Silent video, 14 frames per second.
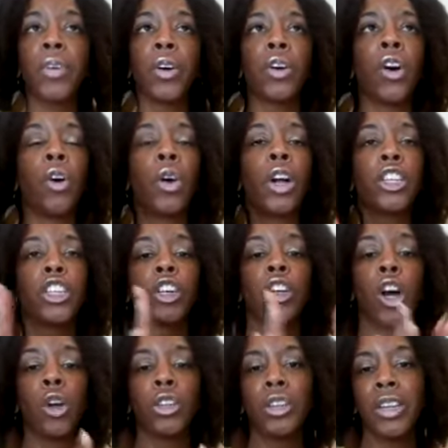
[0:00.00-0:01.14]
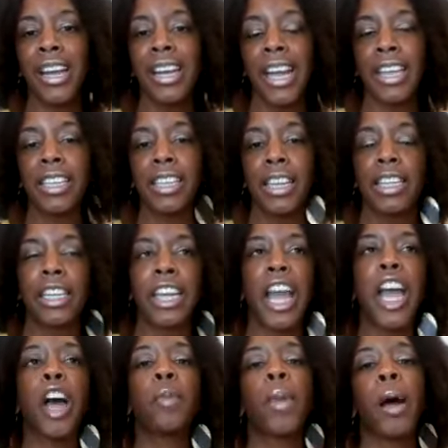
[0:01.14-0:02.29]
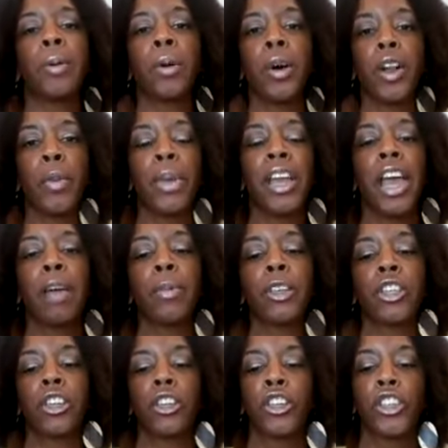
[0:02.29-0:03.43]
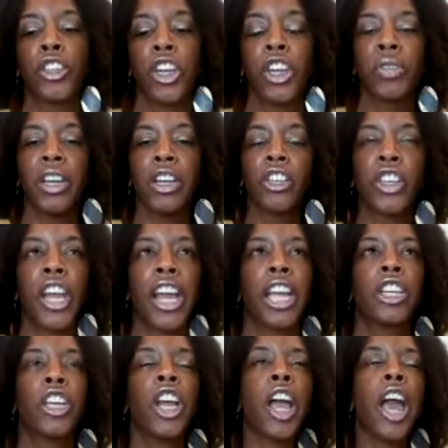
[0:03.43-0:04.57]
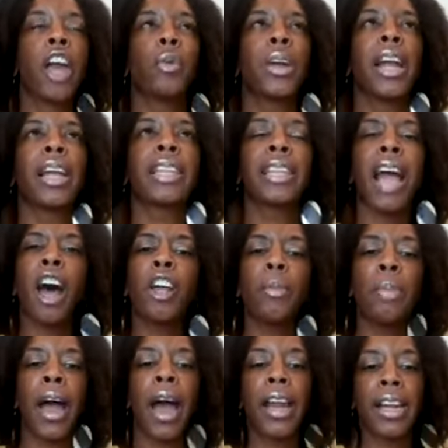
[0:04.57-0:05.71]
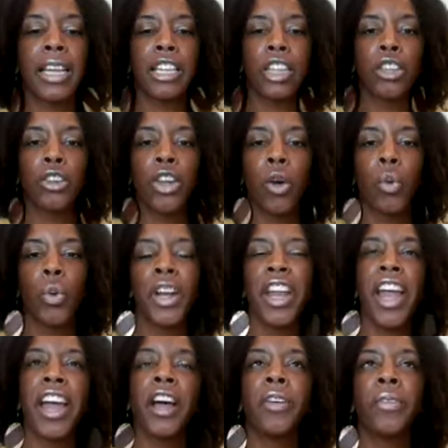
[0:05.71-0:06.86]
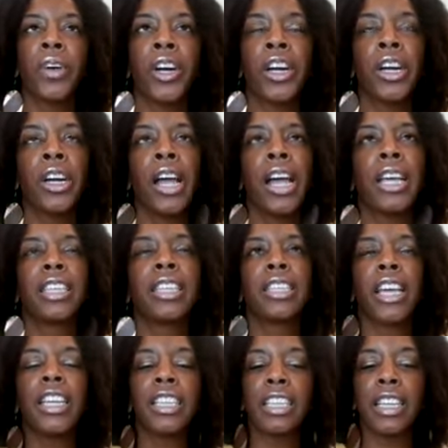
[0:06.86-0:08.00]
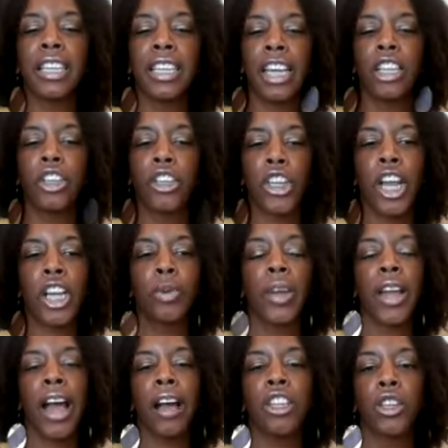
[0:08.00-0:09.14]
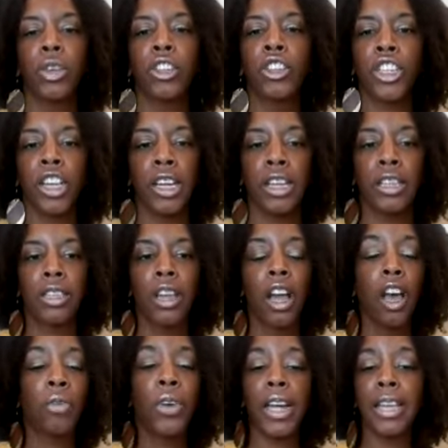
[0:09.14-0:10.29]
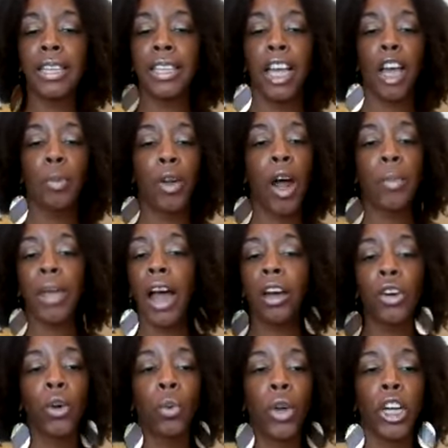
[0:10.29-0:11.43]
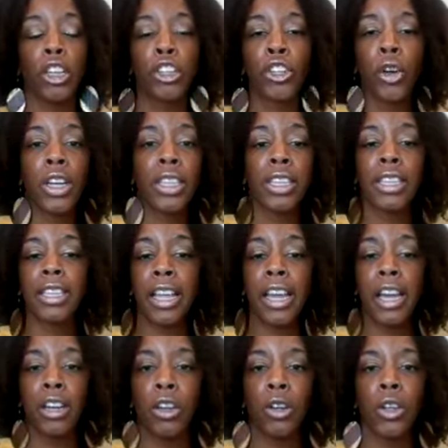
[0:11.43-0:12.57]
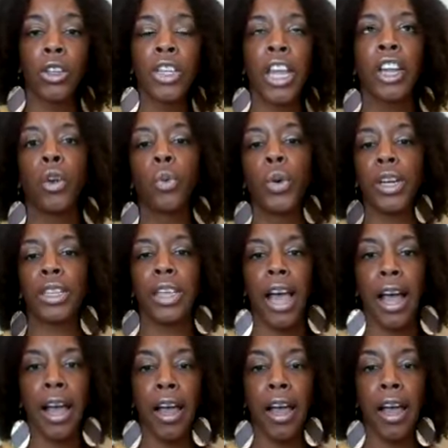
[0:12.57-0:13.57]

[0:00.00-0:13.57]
going to go to that next season? Am I going to be able to shift and change? And when I thought about it, I said, whenever seasons and things change, we have to adjust. For example, I'm not going to wear shorts and sandals in the wintertime.